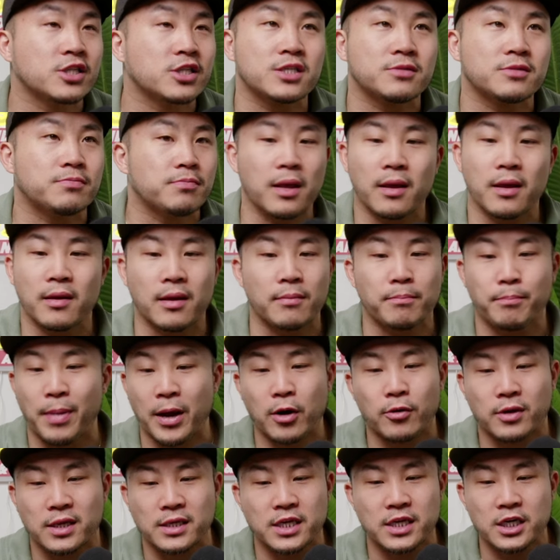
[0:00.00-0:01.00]
just in
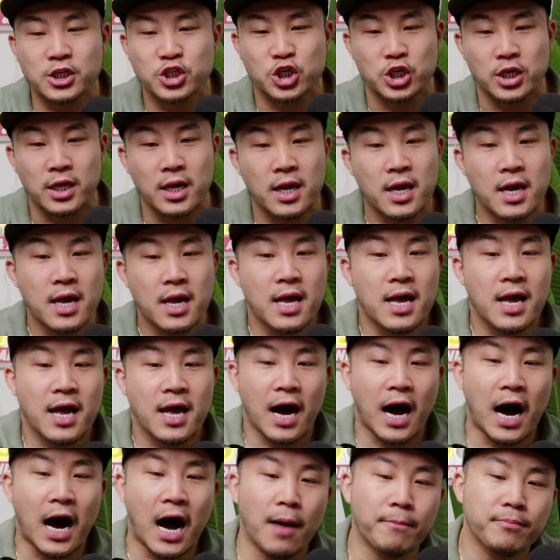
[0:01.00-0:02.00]
better condition.
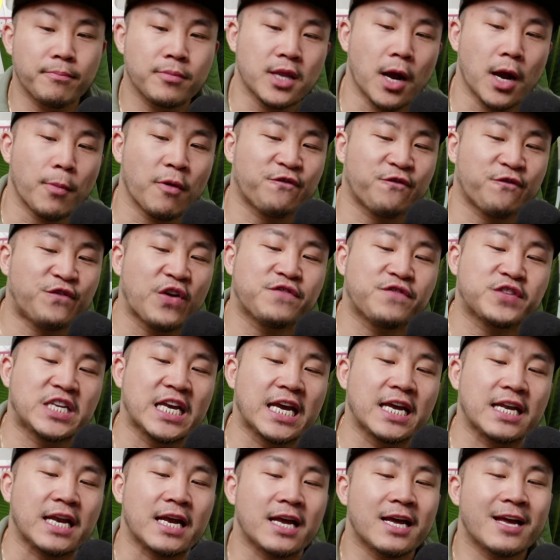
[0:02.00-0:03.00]
Number
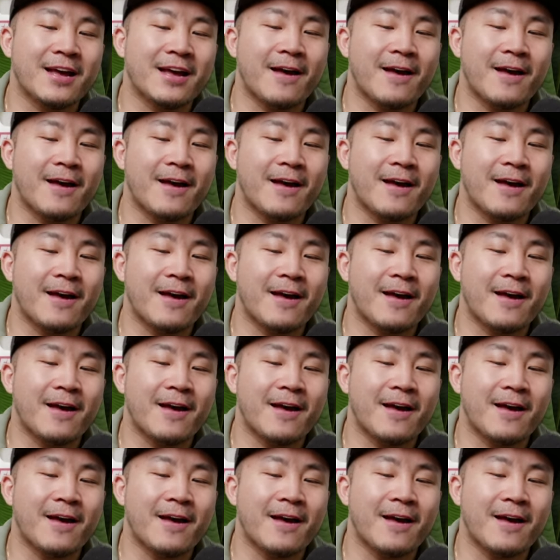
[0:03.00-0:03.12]
15,